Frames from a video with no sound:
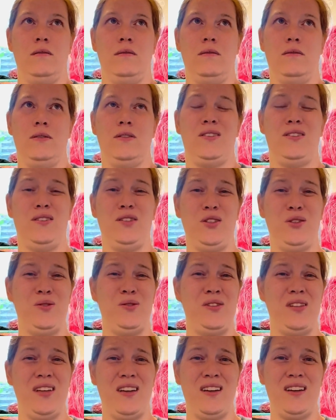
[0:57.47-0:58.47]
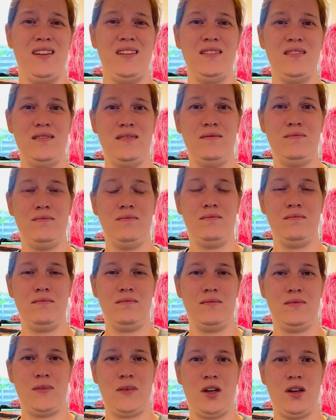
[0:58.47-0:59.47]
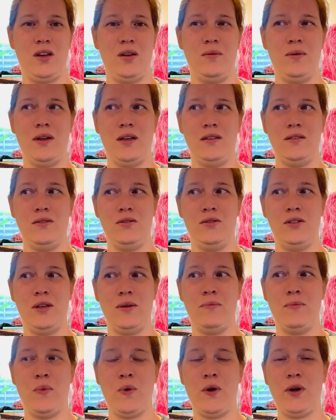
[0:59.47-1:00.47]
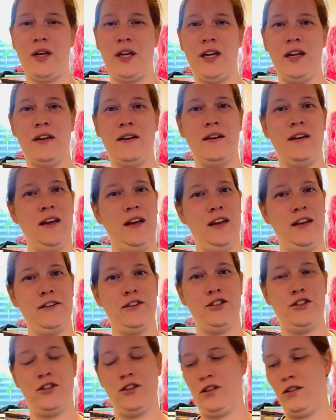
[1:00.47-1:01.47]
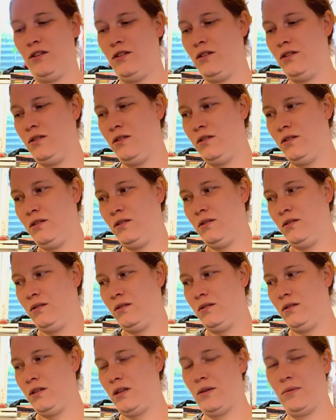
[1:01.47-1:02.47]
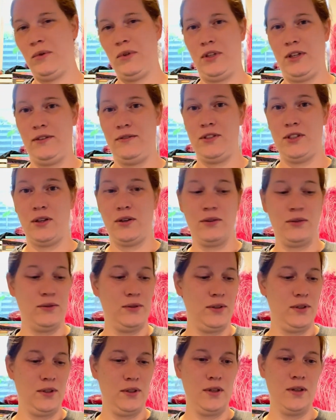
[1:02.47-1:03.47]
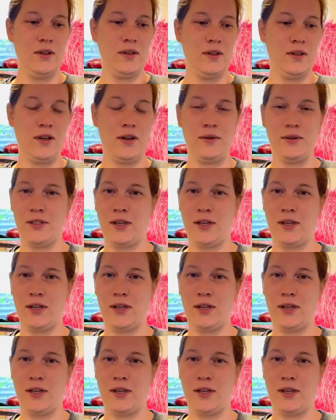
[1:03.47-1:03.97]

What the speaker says: was it Tuesday? Could have been Tuesday morning-ish, I believe so. And I was